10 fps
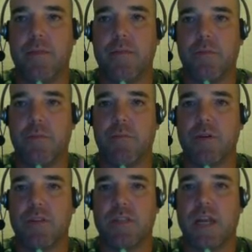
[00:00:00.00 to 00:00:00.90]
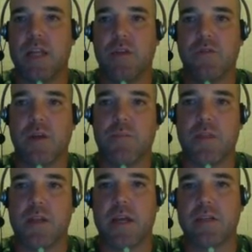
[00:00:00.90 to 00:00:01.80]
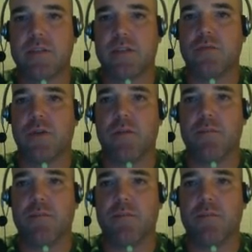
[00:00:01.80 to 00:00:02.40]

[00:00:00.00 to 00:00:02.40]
remember setting those up in the next sys rep,